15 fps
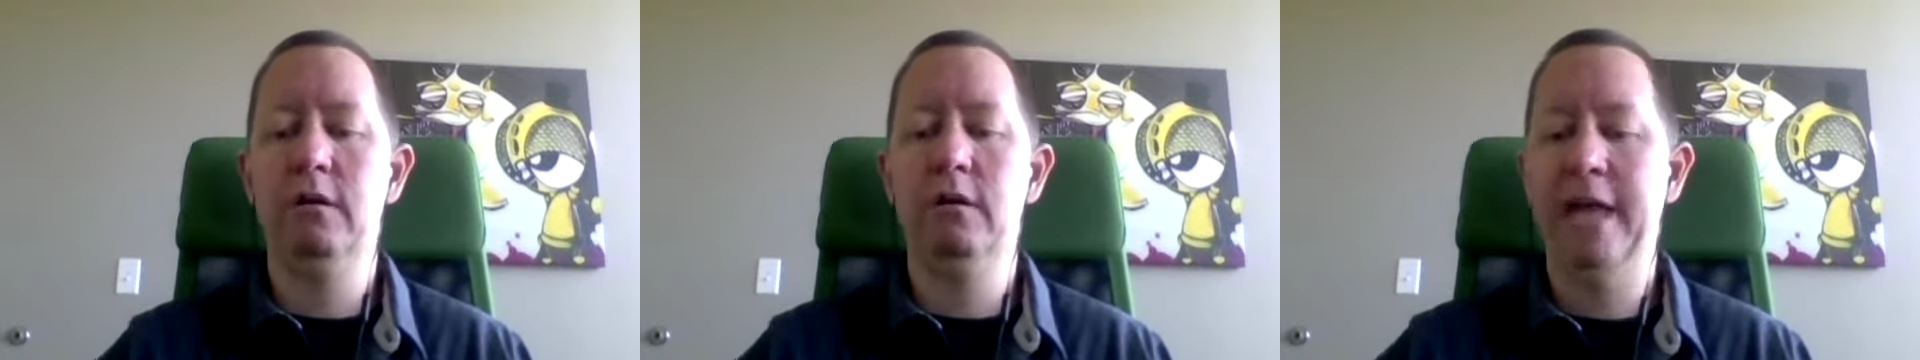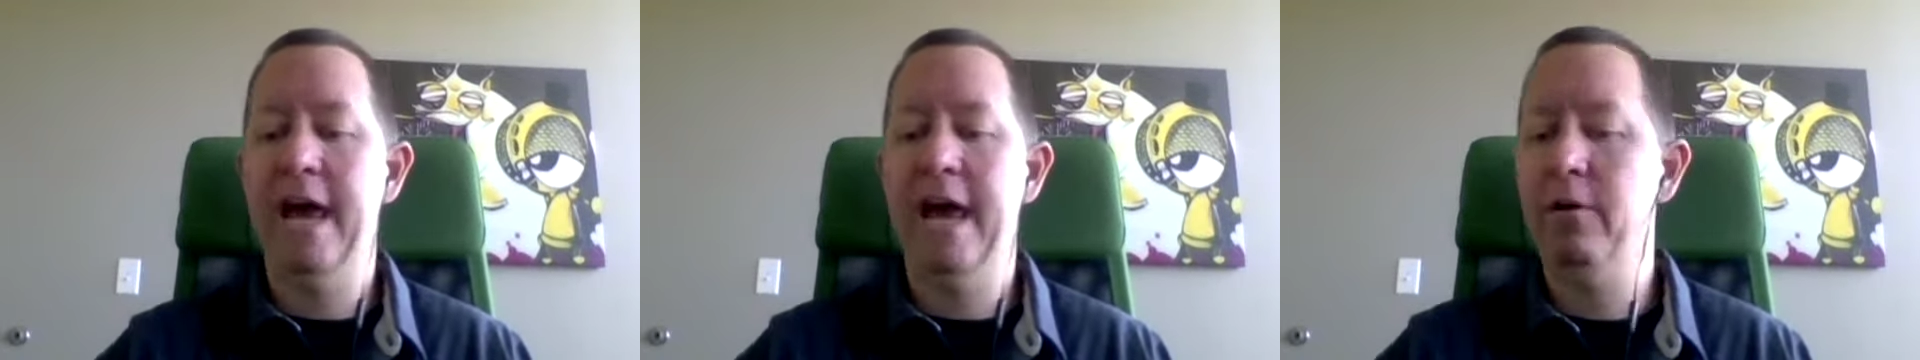
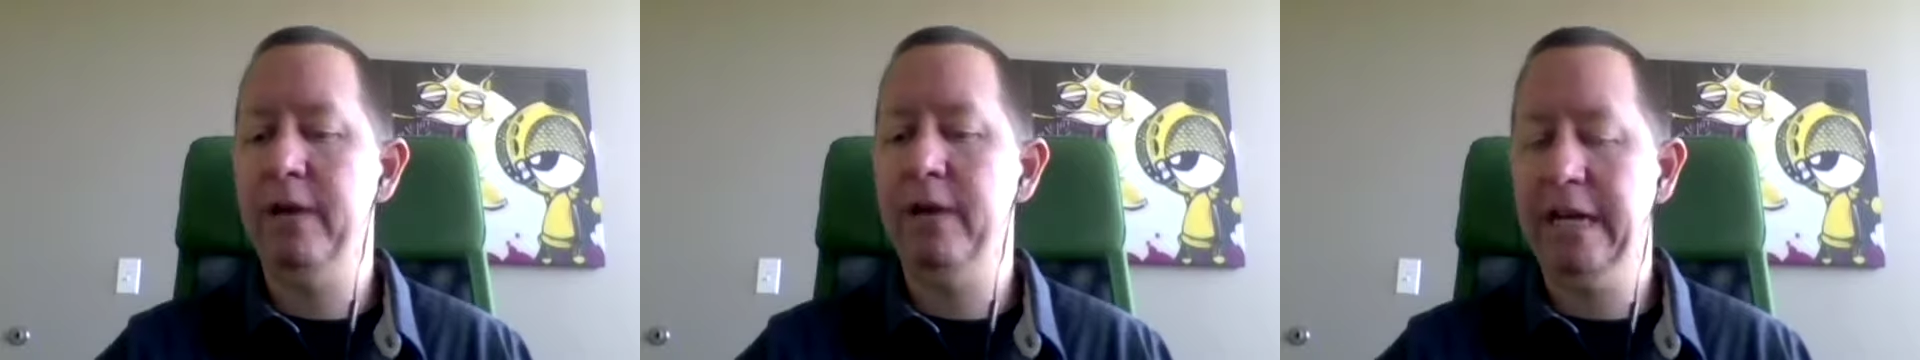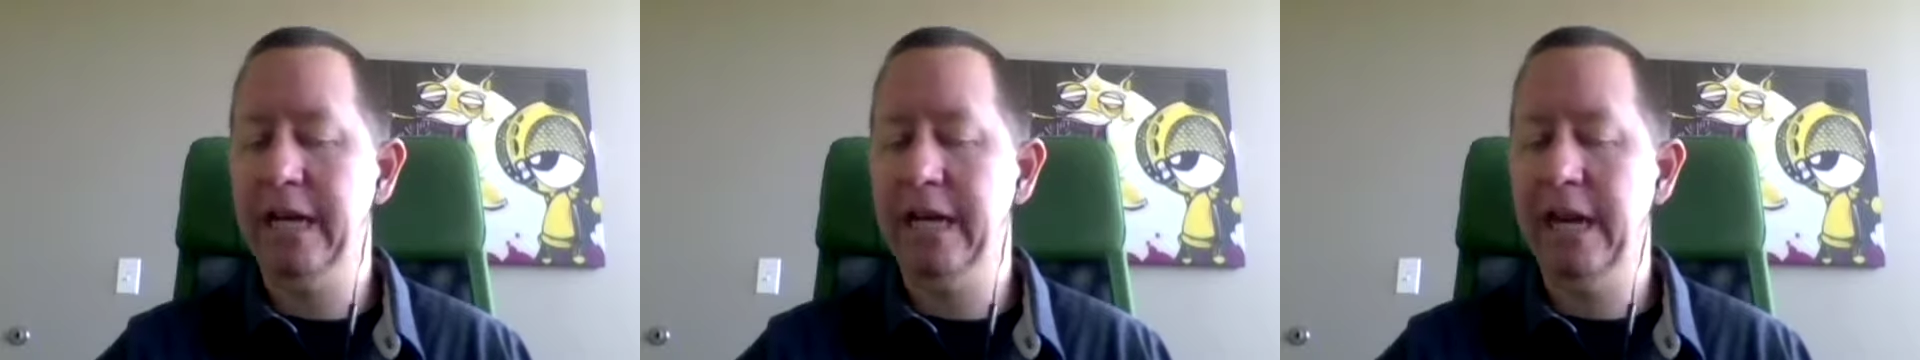now
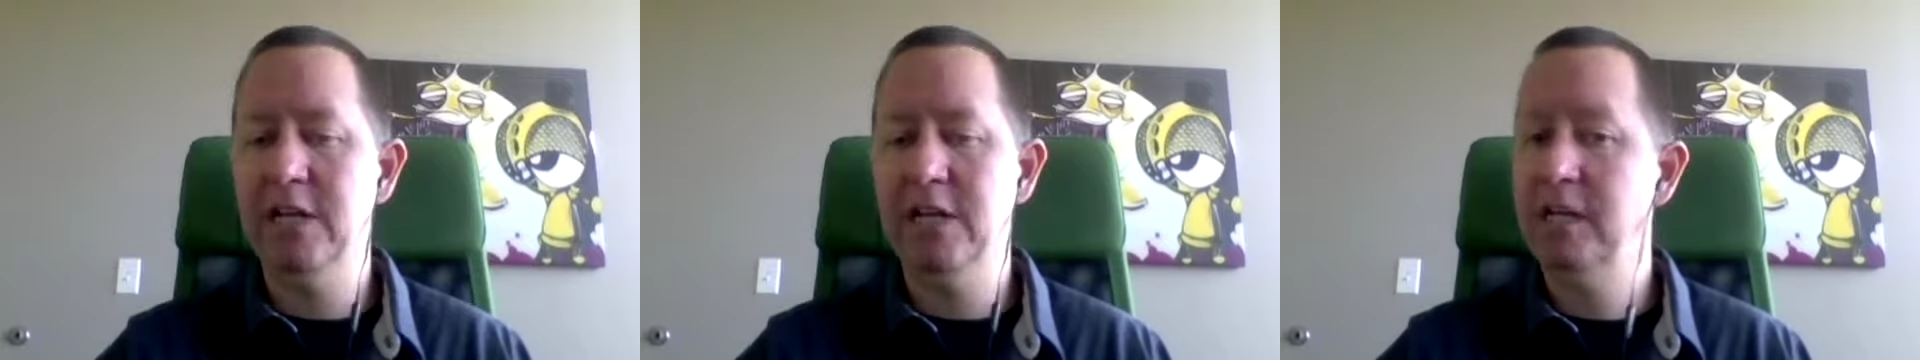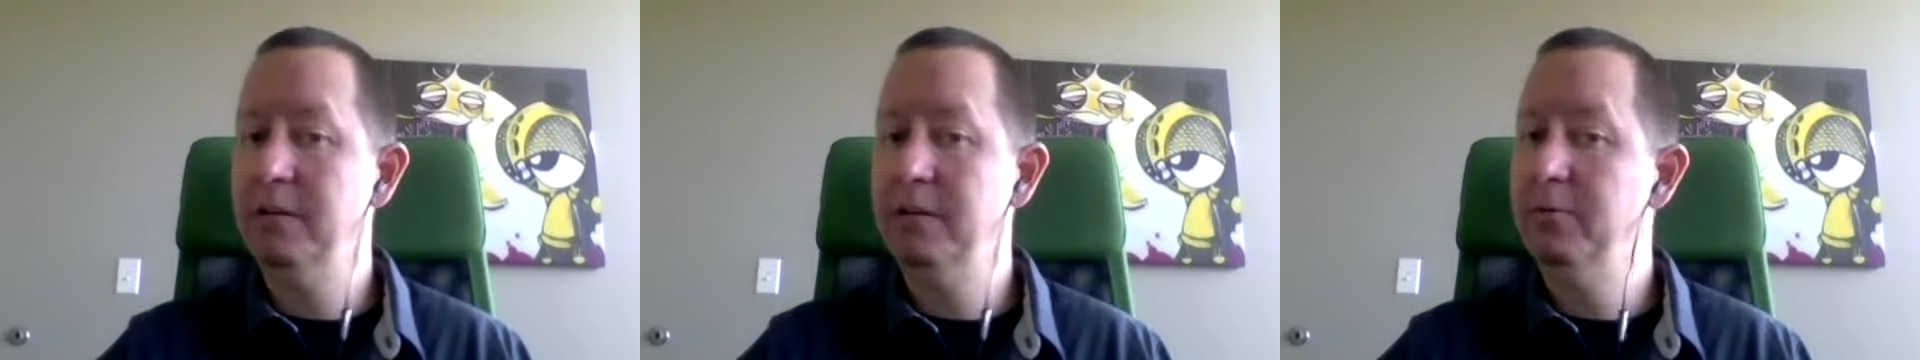
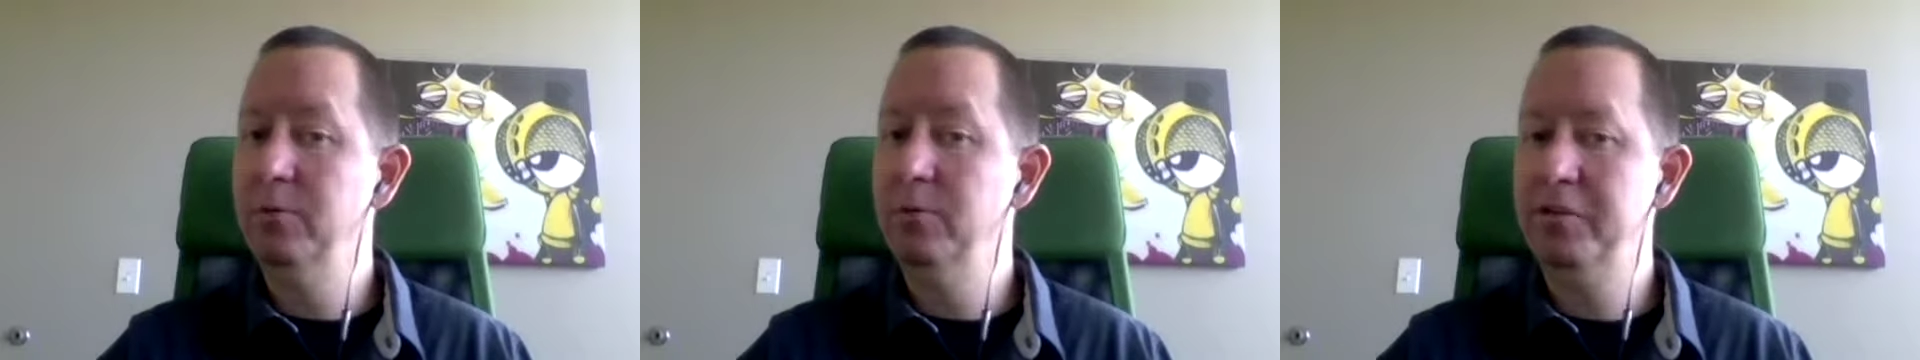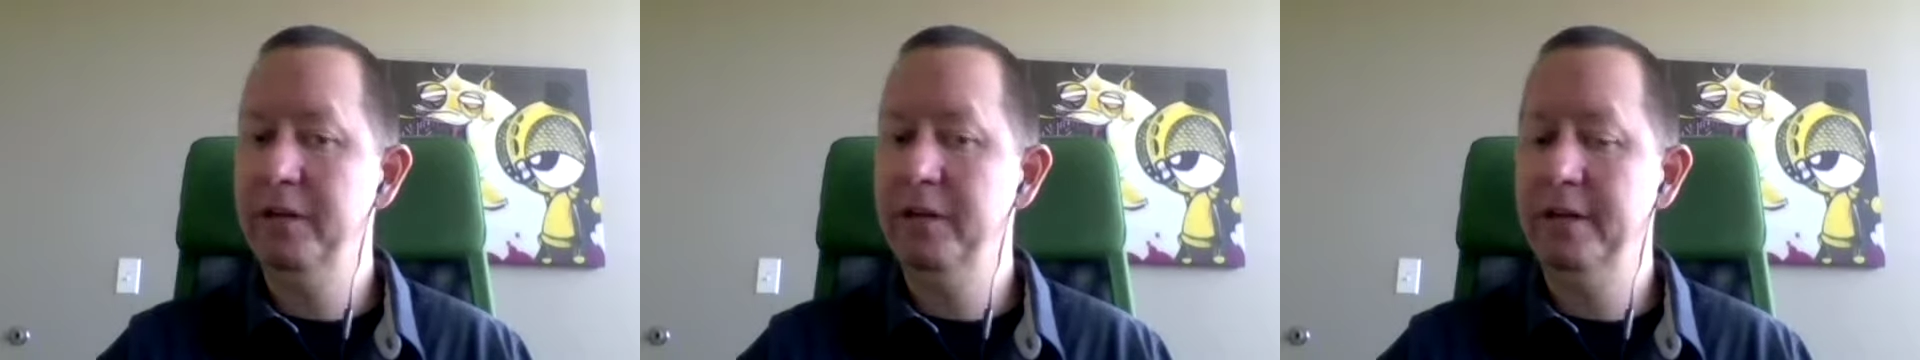engaging
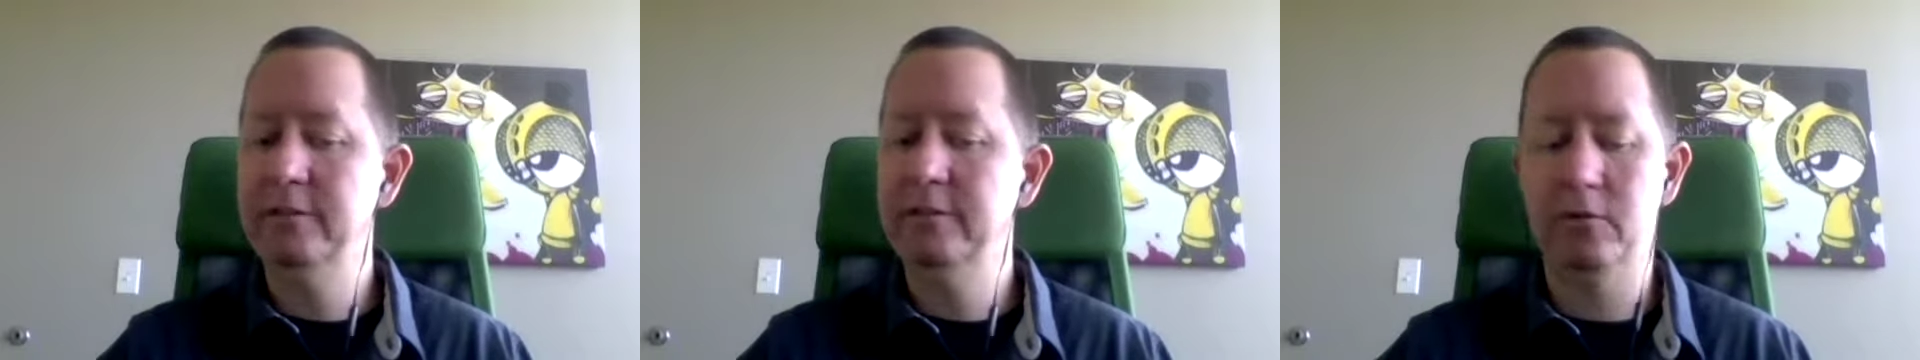with things.